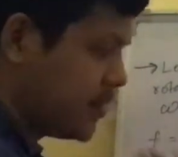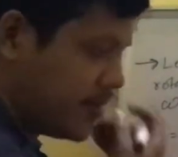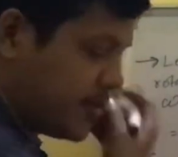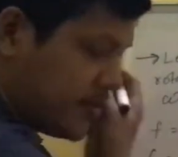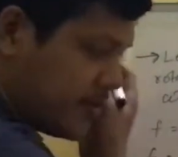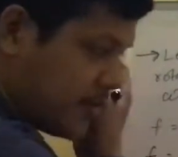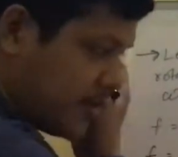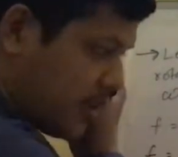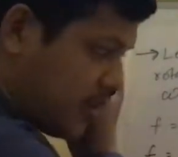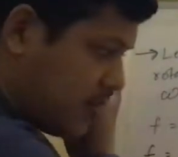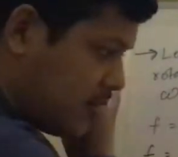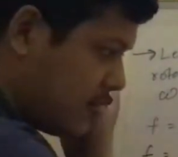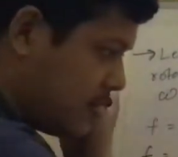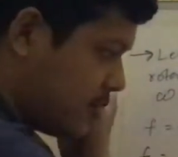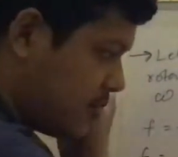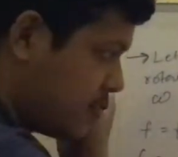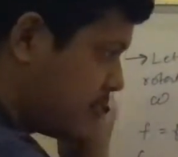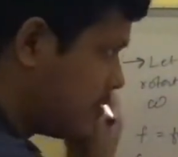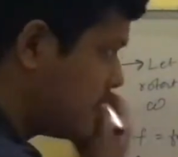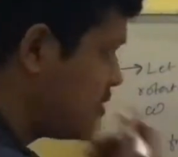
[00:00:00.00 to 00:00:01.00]
So now
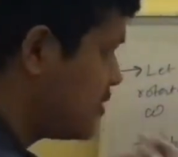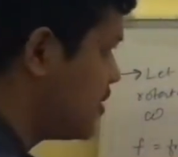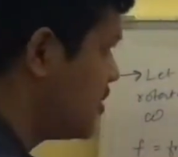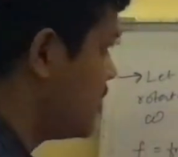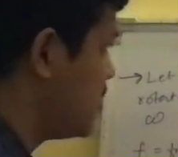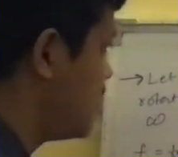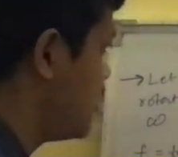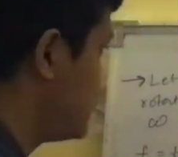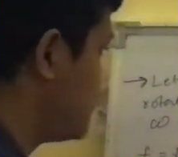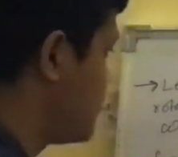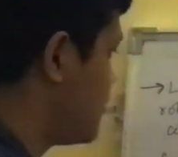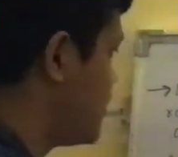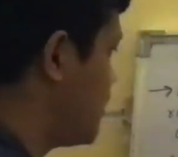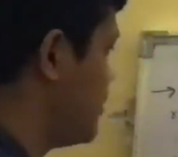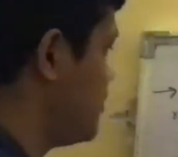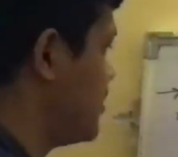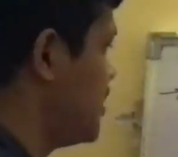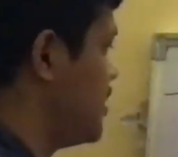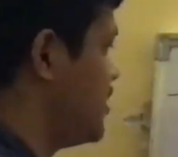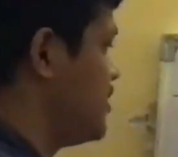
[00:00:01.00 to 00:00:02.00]

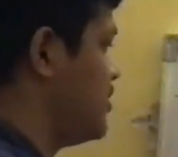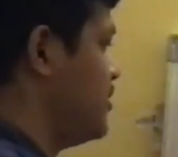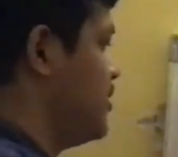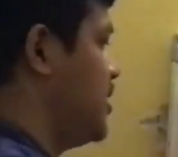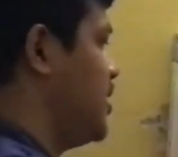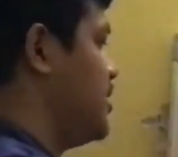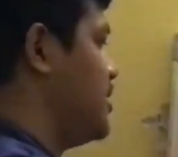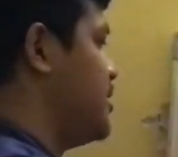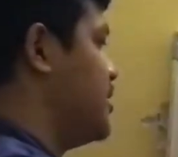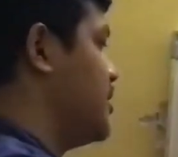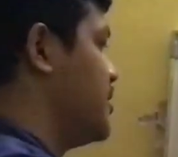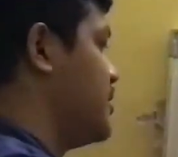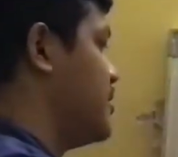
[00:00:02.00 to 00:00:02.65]
from this relation